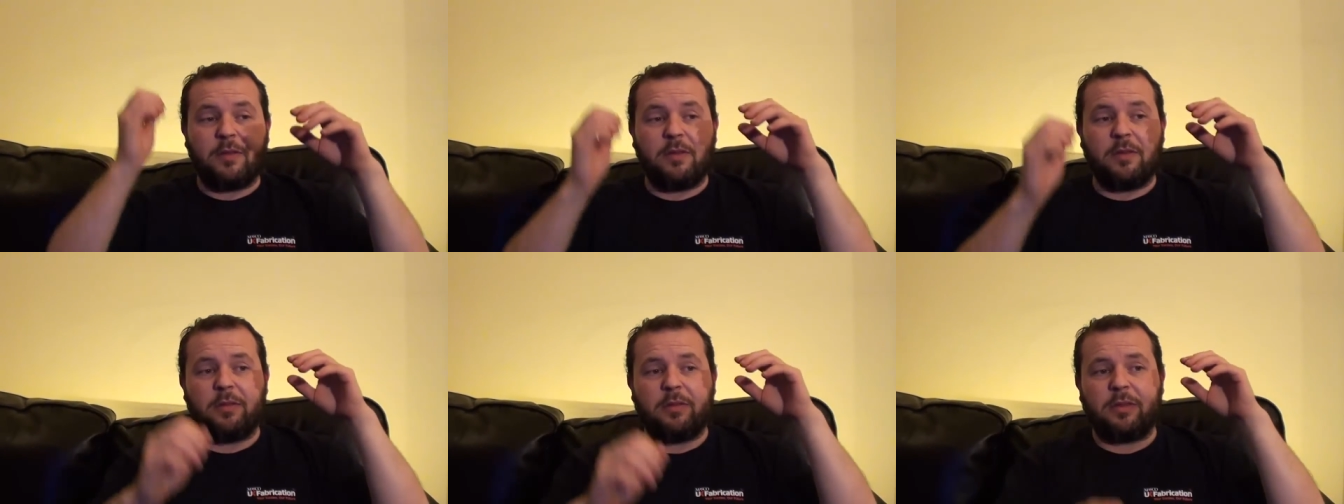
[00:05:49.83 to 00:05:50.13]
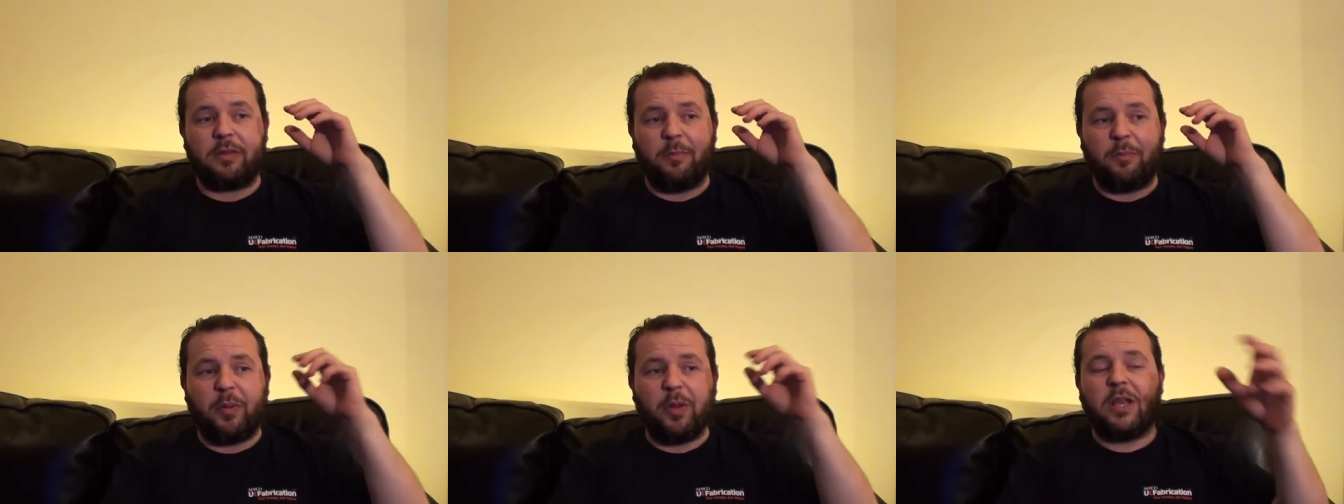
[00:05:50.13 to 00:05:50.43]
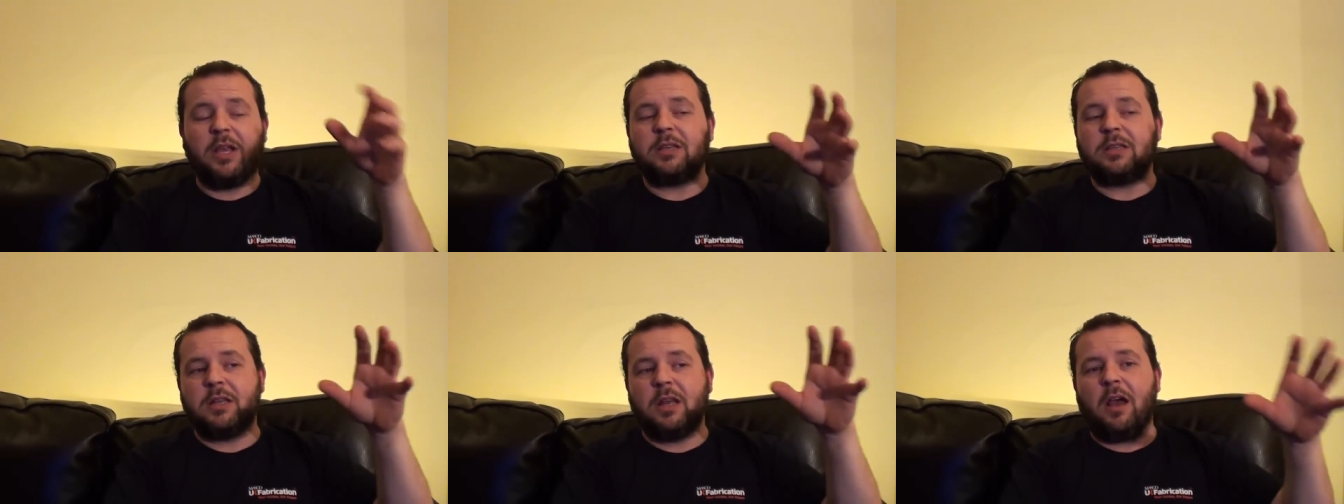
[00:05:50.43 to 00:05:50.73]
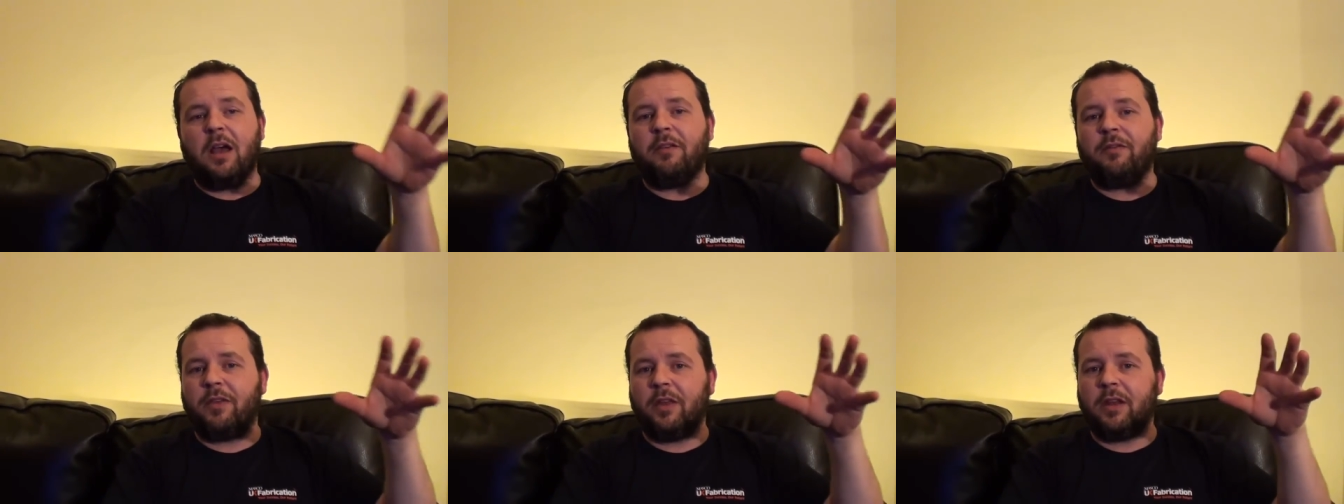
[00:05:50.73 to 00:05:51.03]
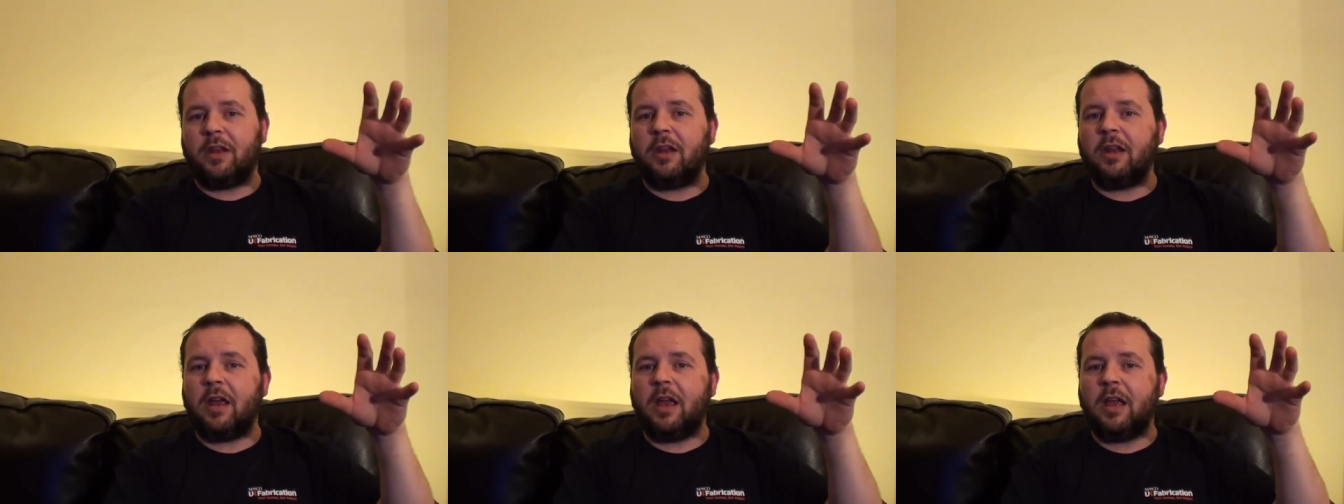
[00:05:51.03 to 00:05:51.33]
The biggest laugh
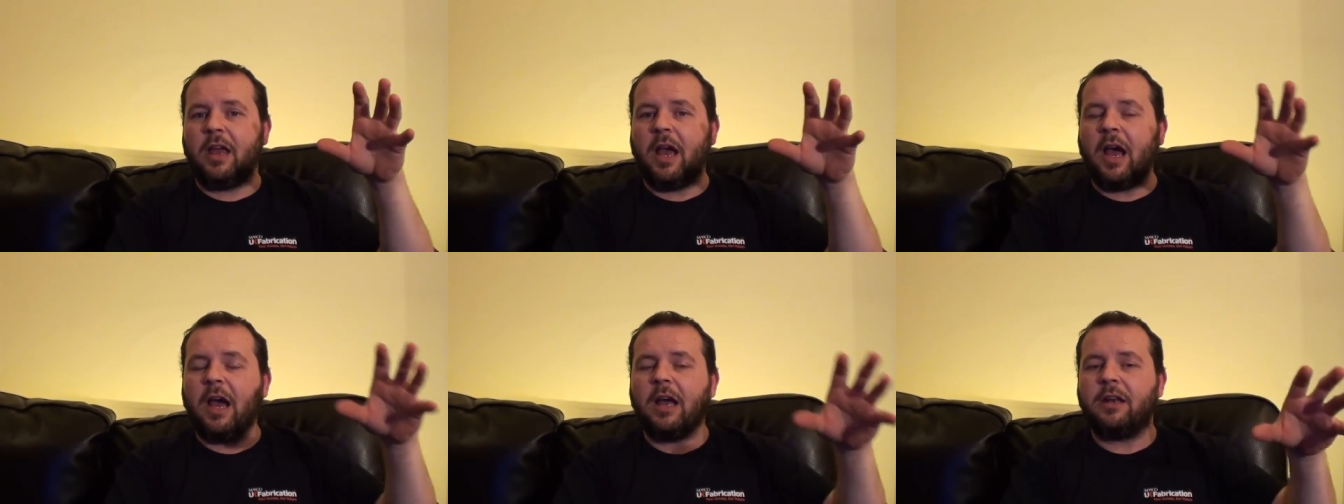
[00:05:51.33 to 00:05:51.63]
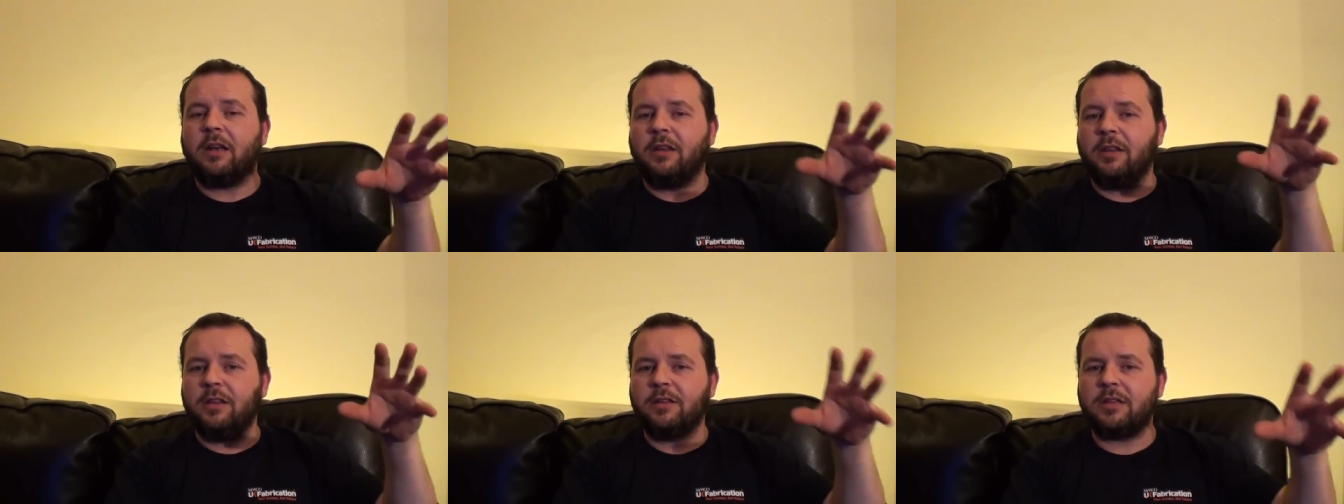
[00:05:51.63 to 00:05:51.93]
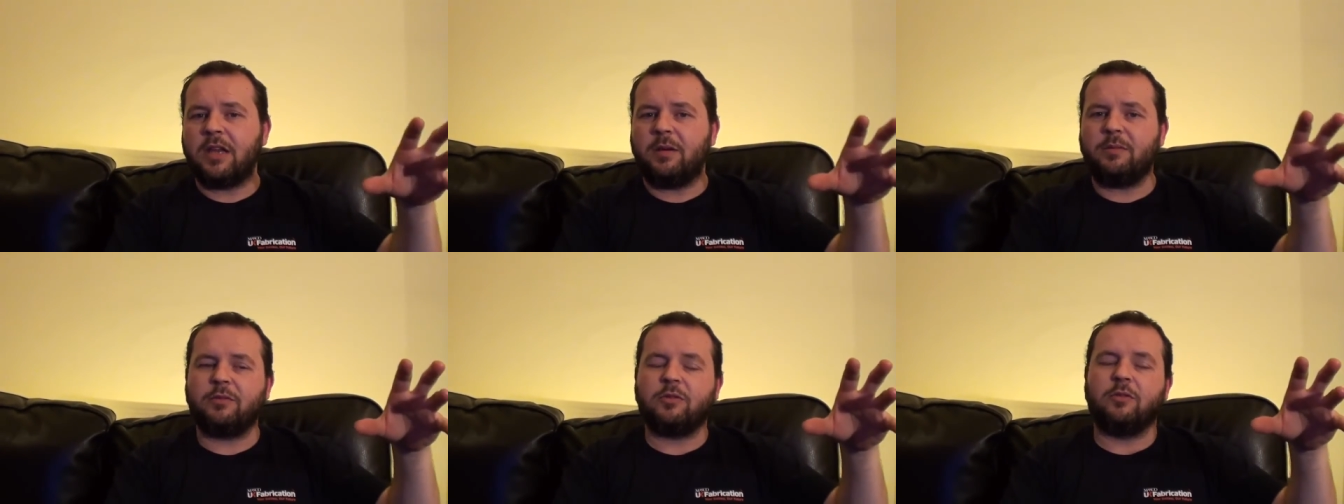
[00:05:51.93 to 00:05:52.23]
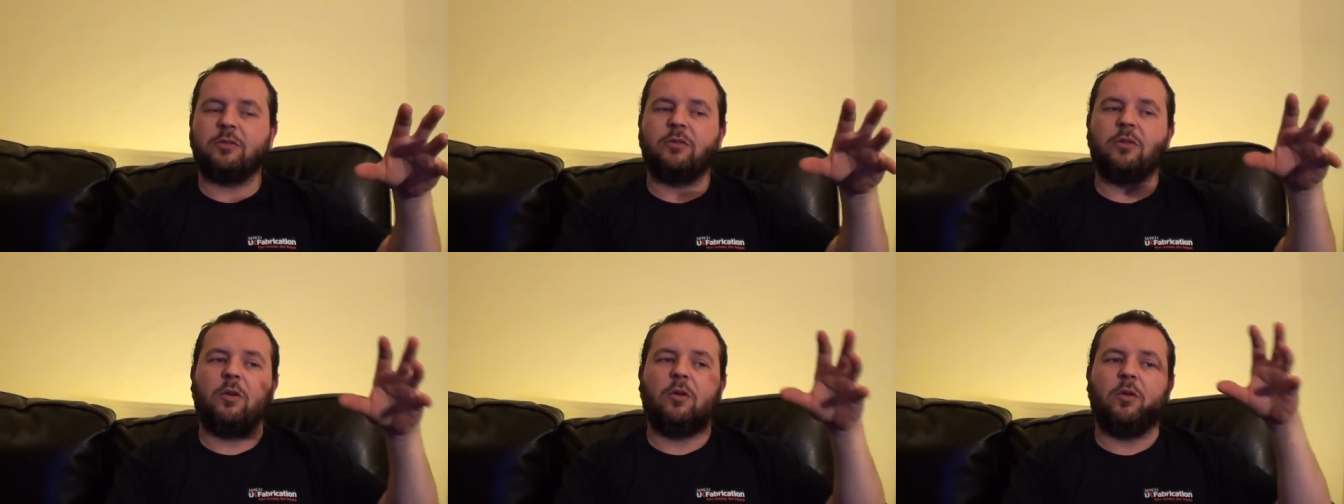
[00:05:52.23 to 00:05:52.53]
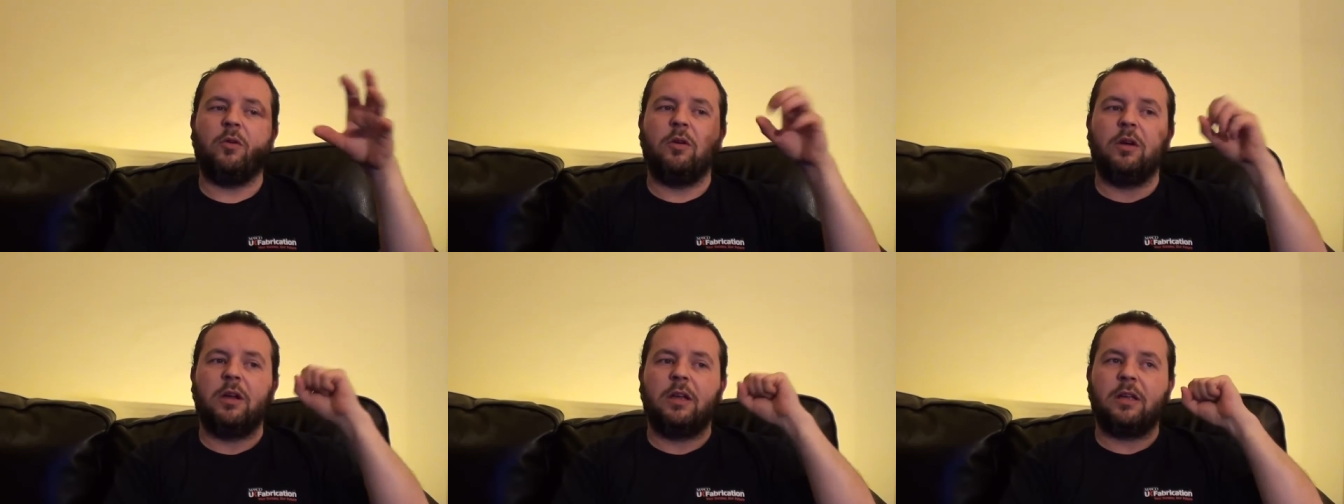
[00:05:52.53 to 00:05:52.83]
that I had in this episode
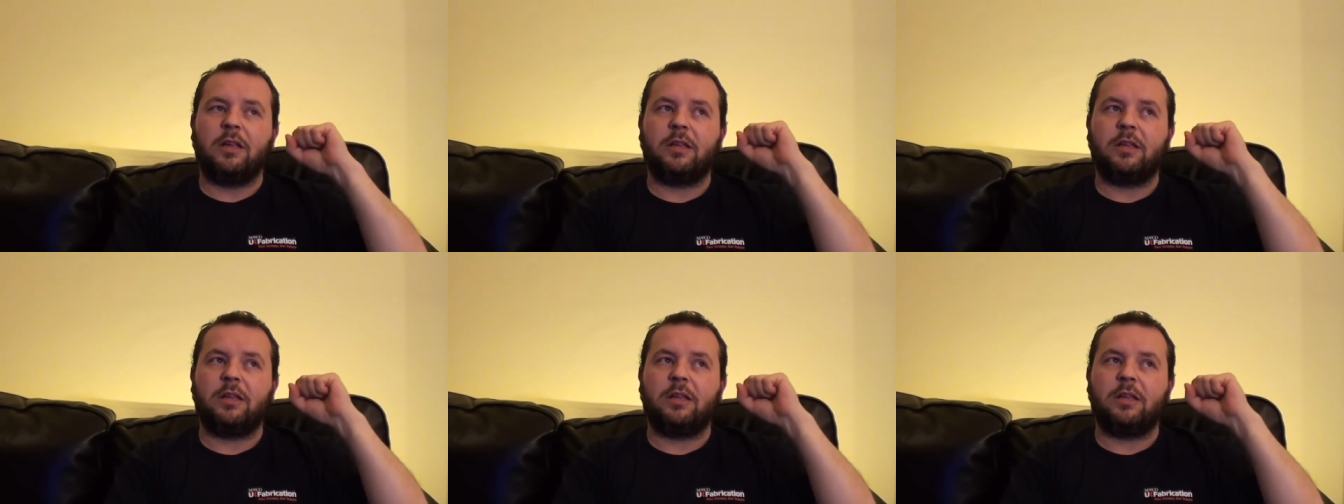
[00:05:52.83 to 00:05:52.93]
though